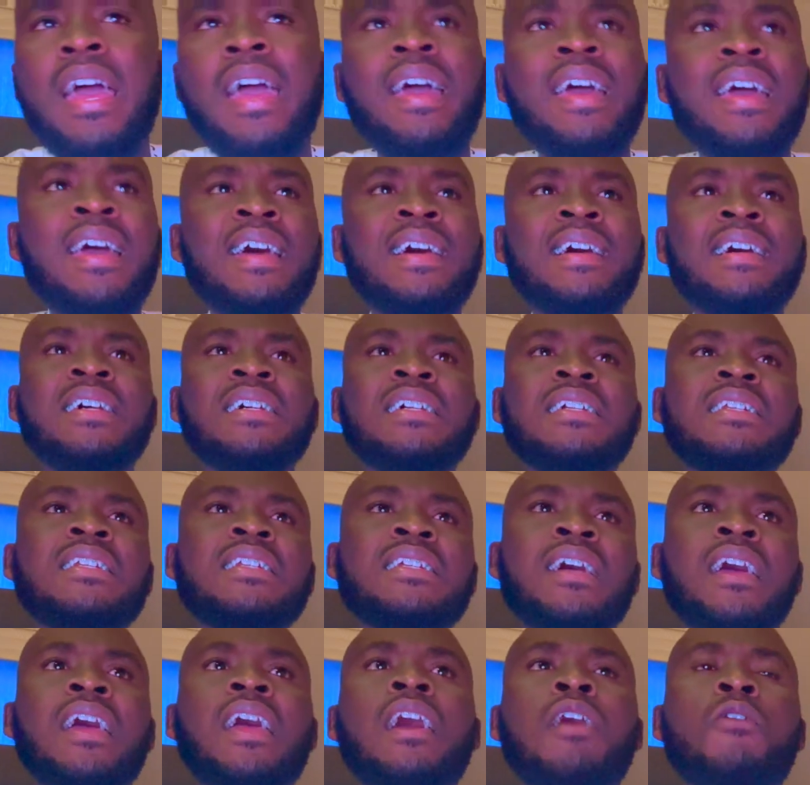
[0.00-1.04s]

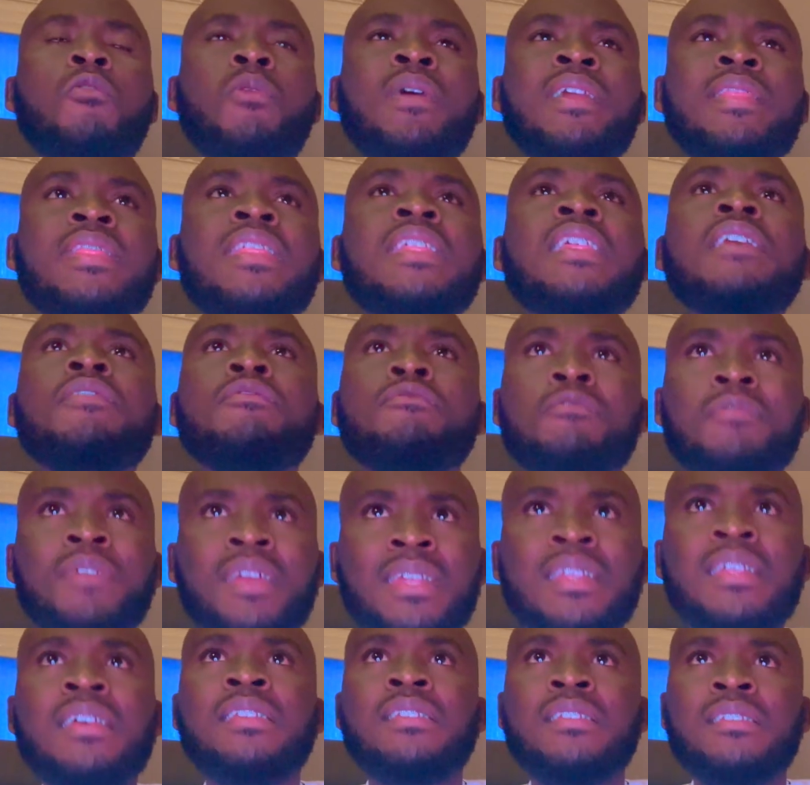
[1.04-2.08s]
And one thing I've
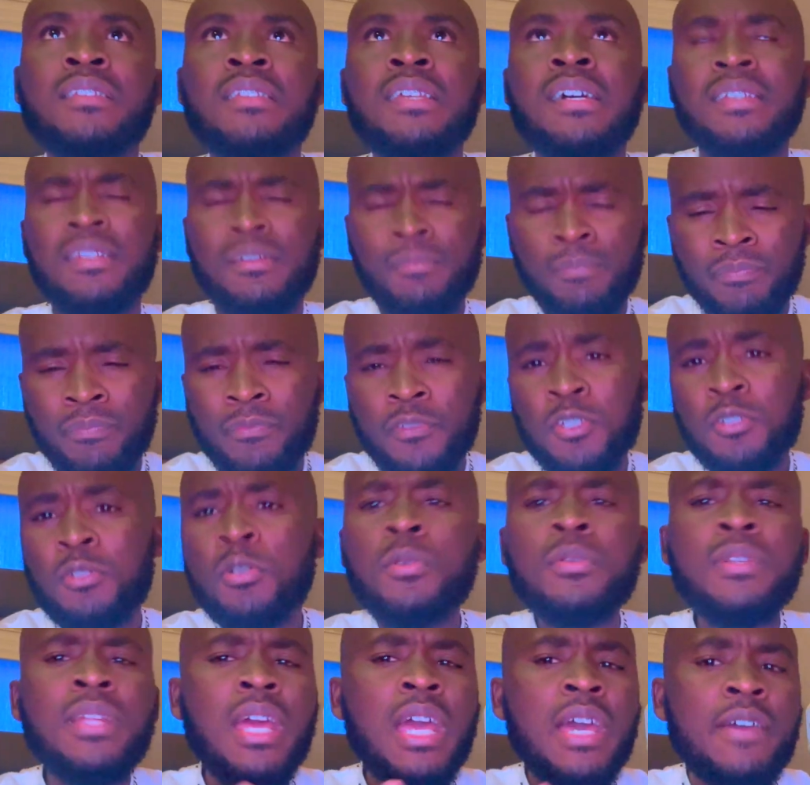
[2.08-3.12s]
realized is that you
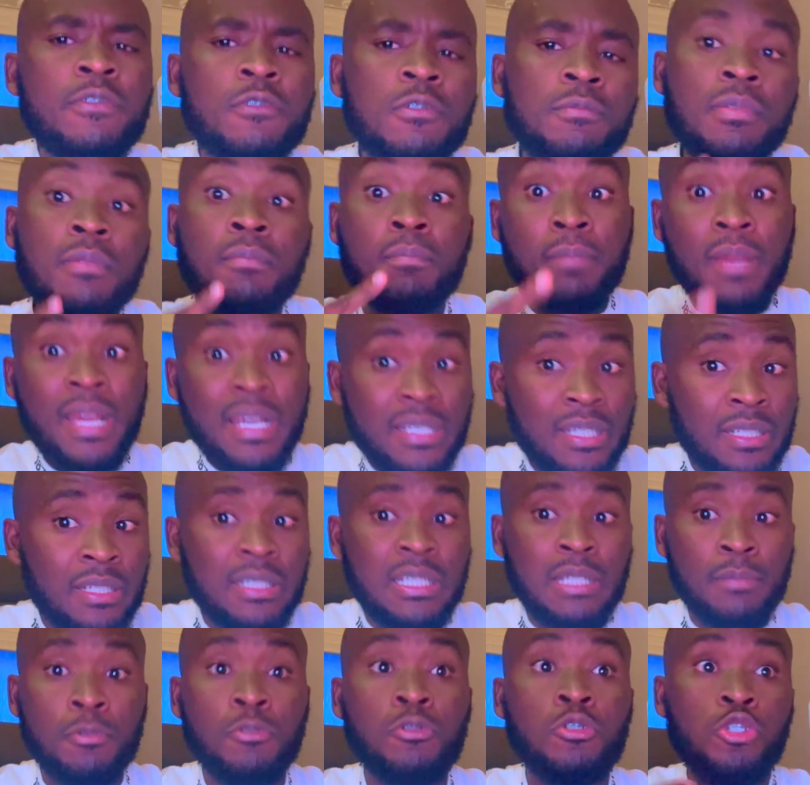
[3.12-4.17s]
don't have to be passionate
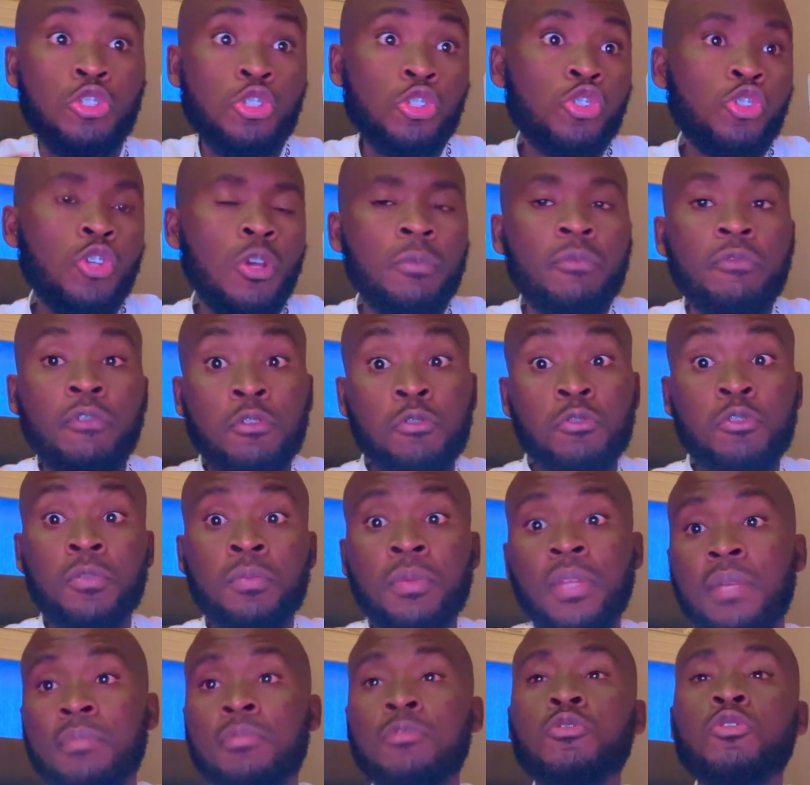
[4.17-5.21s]
about this job for you to
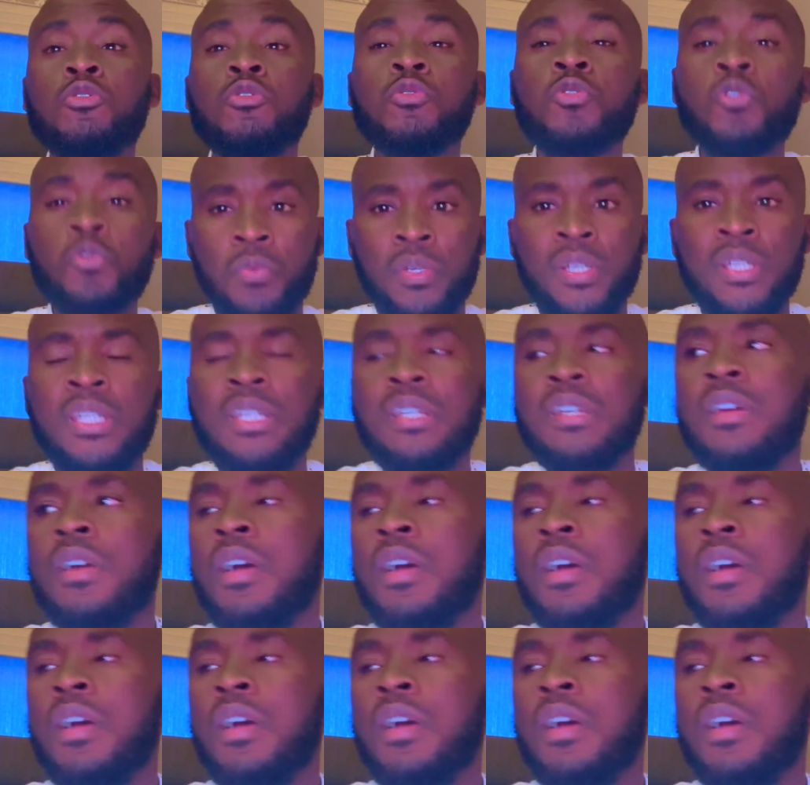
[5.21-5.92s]
be able to do it.